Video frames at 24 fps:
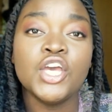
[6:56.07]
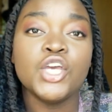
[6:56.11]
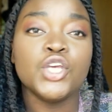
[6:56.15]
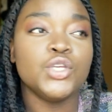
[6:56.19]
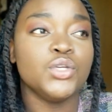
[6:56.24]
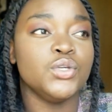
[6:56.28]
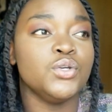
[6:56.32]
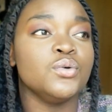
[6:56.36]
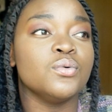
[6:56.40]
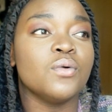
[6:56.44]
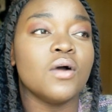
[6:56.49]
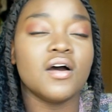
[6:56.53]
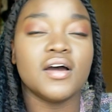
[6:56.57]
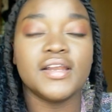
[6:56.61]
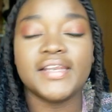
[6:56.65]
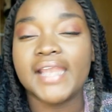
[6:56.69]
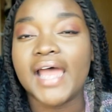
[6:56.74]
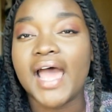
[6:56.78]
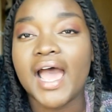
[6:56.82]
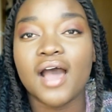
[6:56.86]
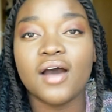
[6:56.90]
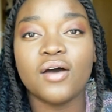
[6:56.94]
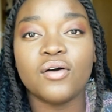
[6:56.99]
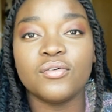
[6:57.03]
You have
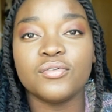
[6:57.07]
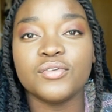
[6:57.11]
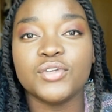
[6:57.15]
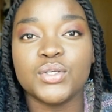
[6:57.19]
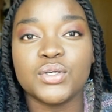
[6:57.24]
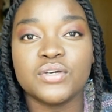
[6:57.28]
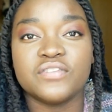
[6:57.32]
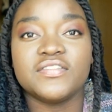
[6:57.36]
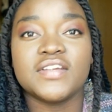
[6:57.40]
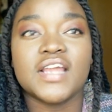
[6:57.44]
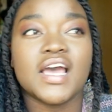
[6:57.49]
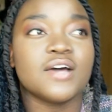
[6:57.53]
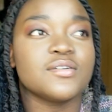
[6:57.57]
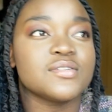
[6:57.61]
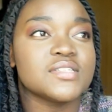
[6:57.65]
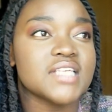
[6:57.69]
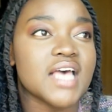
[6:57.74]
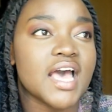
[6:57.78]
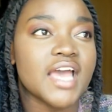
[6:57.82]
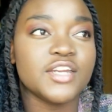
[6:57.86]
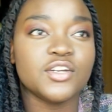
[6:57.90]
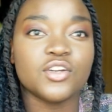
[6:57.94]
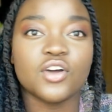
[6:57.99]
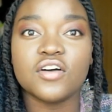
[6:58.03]
now
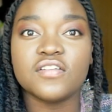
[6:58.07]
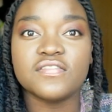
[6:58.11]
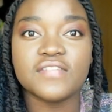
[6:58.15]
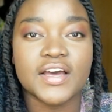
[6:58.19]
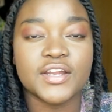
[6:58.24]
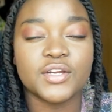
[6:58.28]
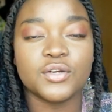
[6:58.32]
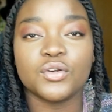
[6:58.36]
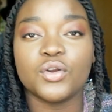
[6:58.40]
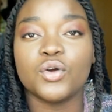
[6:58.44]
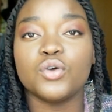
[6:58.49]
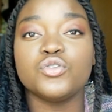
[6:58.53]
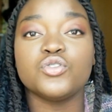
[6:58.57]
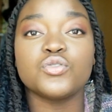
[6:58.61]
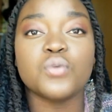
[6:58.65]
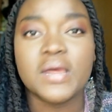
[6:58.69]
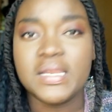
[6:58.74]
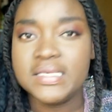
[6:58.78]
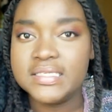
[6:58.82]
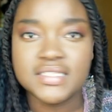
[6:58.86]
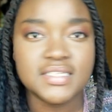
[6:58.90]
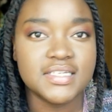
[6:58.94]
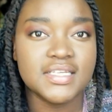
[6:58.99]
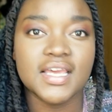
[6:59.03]
signed off,
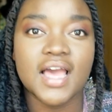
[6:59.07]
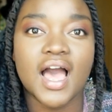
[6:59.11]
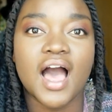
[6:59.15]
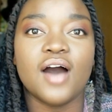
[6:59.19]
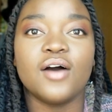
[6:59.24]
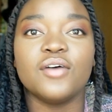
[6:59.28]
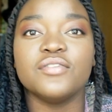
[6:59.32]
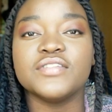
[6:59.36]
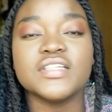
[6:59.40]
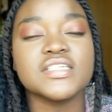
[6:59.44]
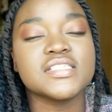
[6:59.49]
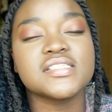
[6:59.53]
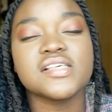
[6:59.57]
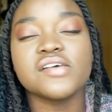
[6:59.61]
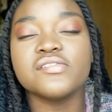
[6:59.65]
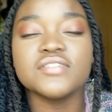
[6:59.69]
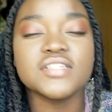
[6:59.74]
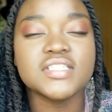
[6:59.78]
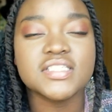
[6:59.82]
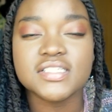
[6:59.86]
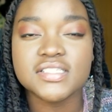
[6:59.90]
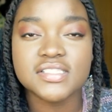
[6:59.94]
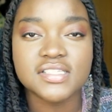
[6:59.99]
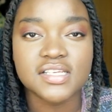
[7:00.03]
20 out of the
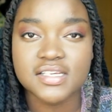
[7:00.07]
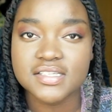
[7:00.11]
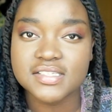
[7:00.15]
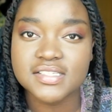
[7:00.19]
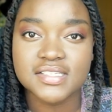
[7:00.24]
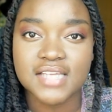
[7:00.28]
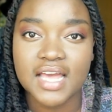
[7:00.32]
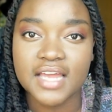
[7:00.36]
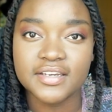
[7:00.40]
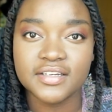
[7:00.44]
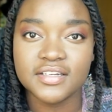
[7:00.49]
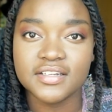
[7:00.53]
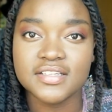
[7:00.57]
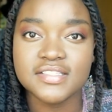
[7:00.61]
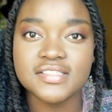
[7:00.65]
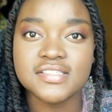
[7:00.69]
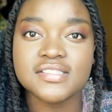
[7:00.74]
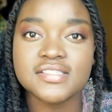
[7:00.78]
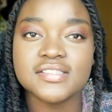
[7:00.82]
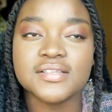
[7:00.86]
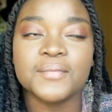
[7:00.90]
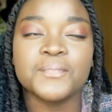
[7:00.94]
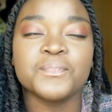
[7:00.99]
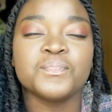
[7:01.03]
76
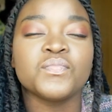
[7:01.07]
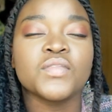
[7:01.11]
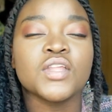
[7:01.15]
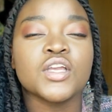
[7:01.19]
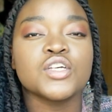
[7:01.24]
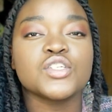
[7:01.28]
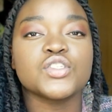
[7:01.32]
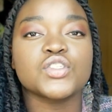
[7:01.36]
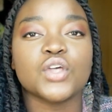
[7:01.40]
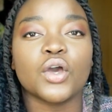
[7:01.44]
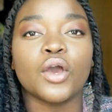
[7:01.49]
standards. So